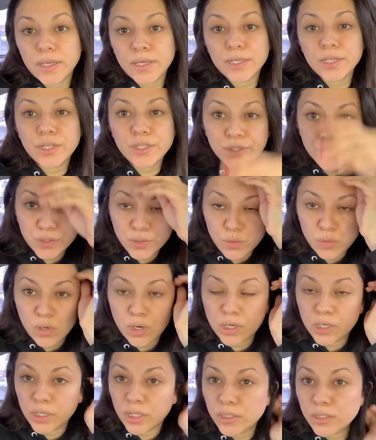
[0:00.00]
It is so
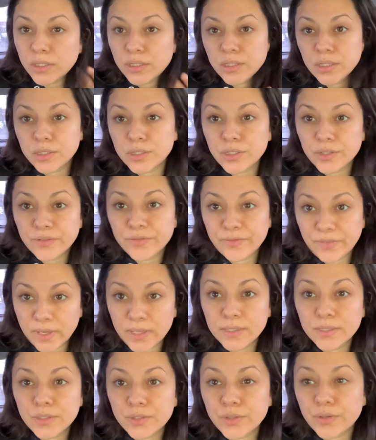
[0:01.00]
hard not to touch your
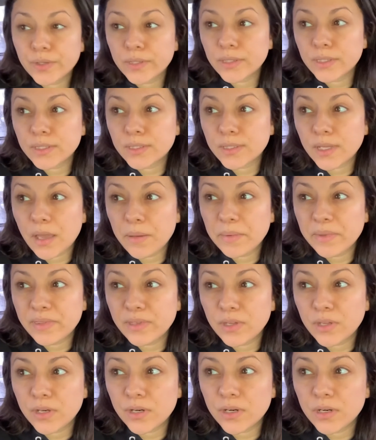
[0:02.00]
face during this time of the
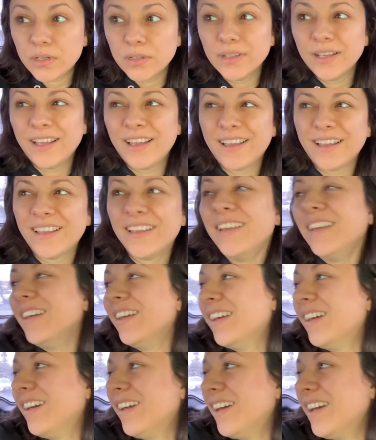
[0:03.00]
year.
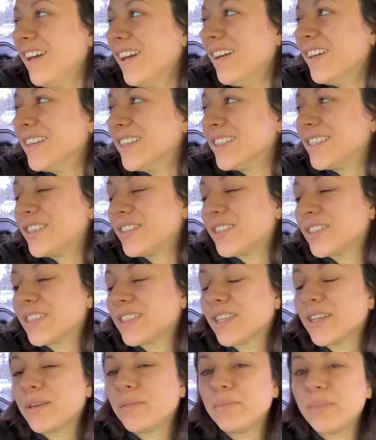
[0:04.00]

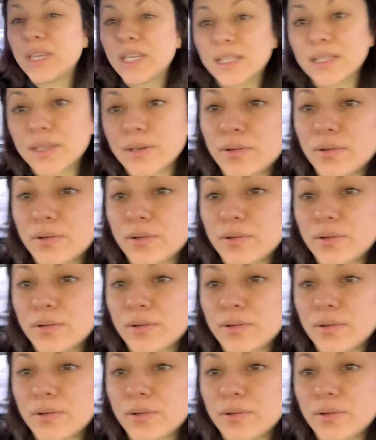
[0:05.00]
Seriously, me and little